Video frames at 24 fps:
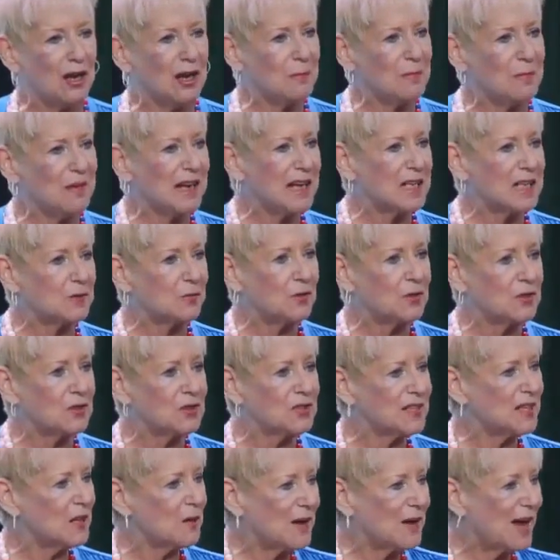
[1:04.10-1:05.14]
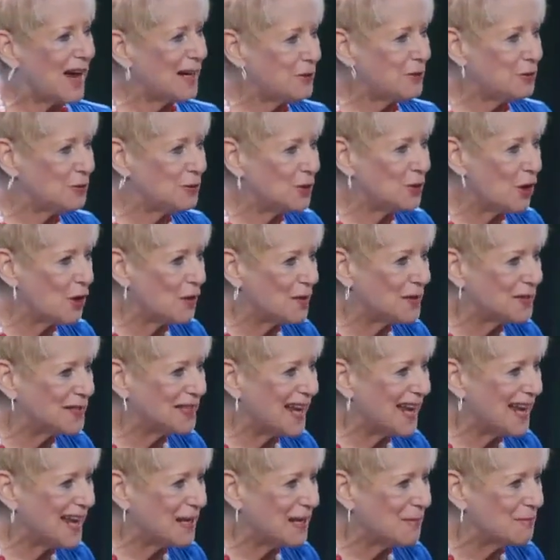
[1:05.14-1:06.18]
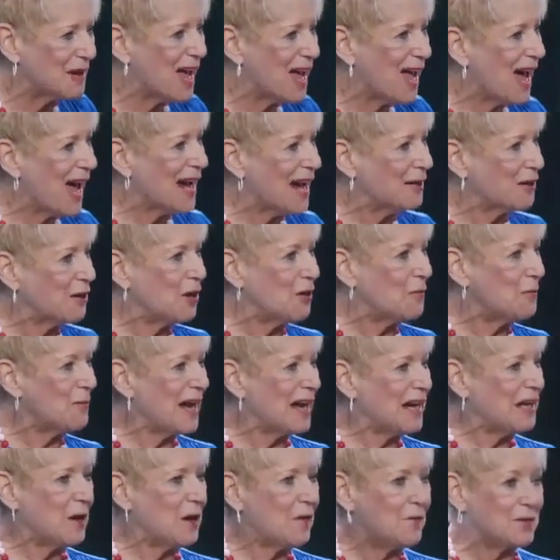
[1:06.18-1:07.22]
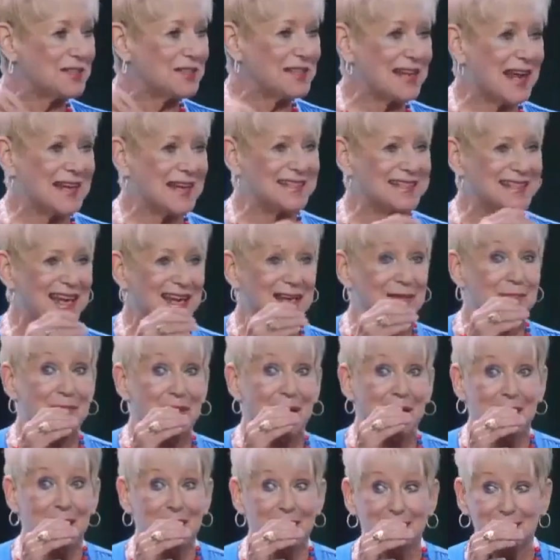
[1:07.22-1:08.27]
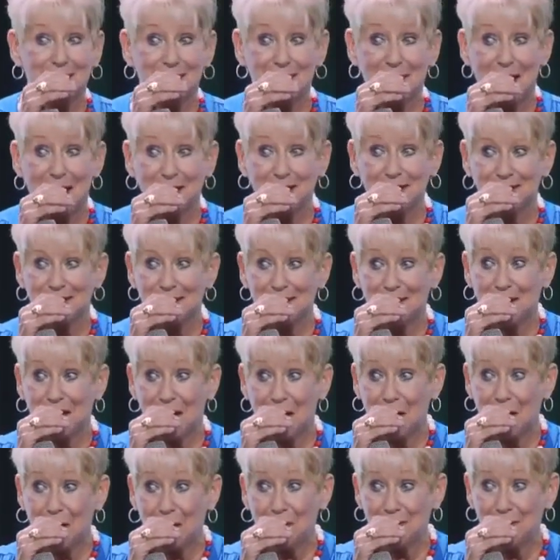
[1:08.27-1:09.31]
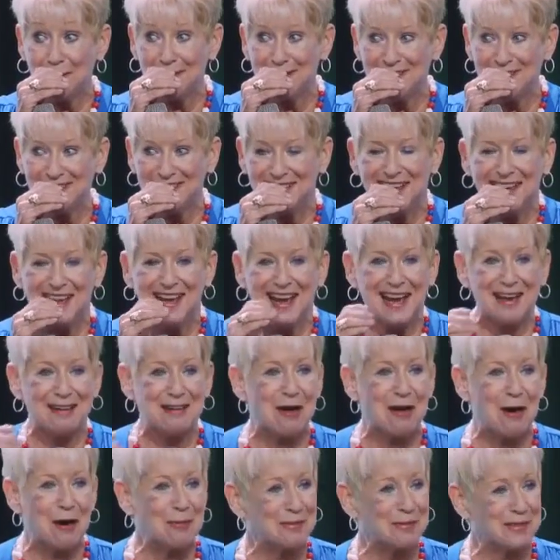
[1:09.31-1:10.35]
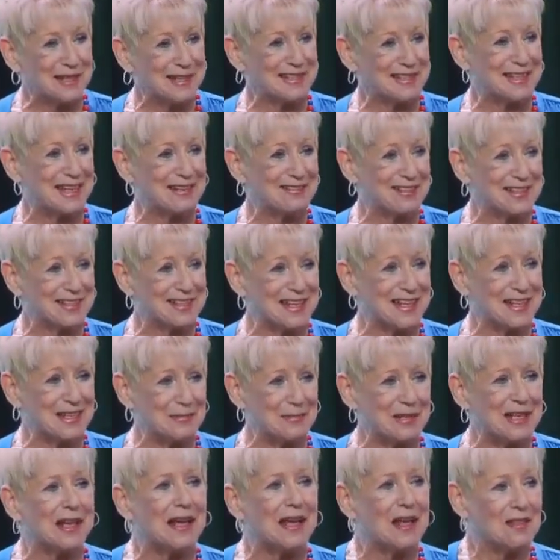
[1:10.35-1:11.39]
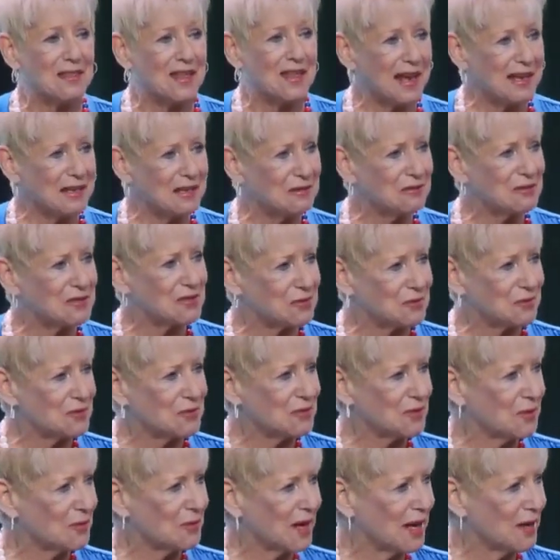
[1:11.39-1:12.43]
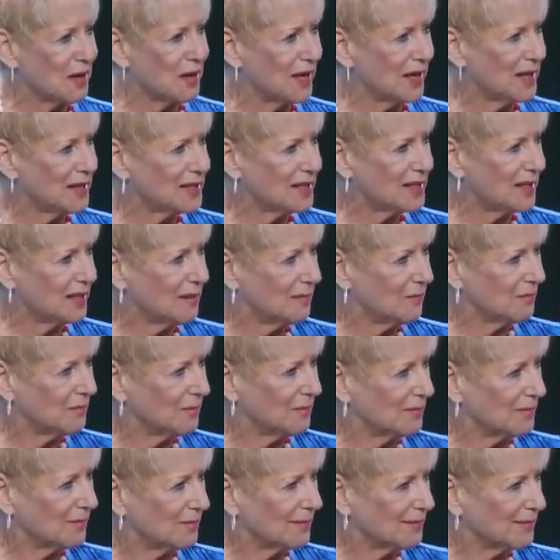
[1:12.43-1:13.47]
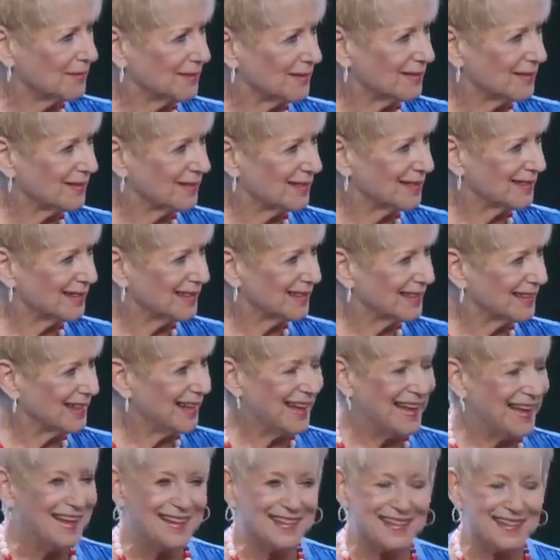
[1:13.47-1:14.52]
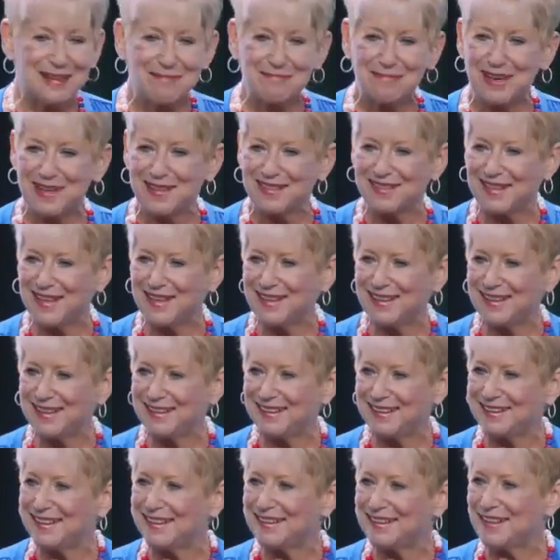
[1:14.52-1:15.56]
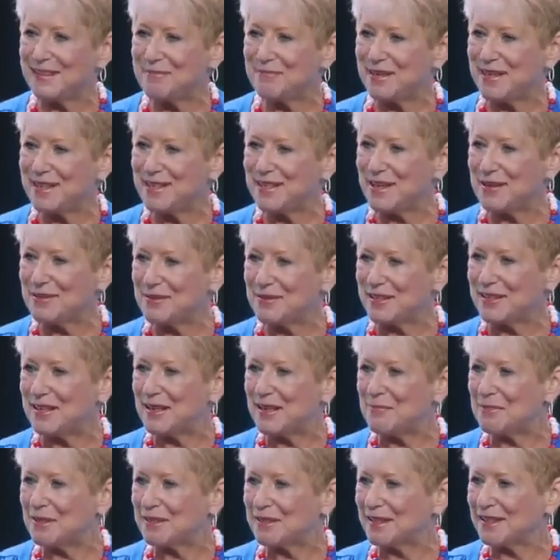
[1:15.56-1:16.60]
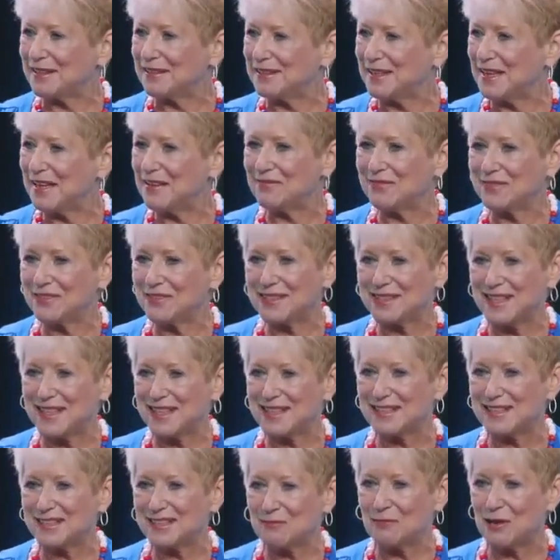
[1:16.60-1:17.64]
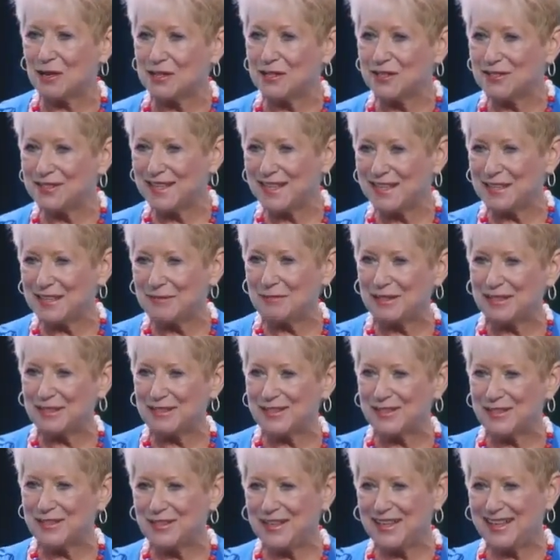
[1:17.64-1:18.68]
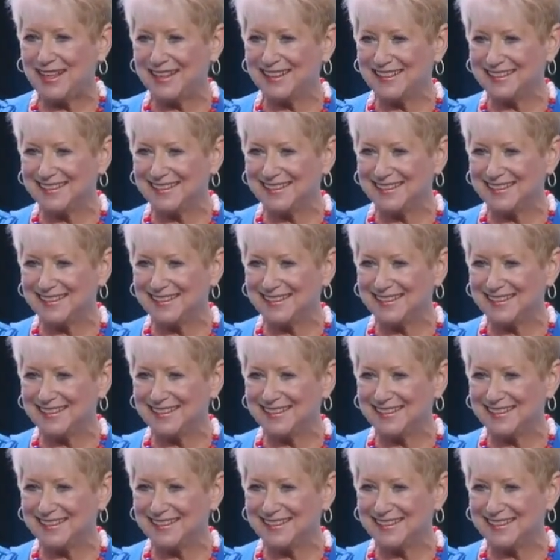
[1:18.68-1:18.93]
up and ask for yourself, I do it all the time. I call my office and I say, is Nancy there? And nobody's ever said to me, that you screwing around, Nancy. They may think it, they may know it, but they'll never test the water. You taking a picture? Go ahead.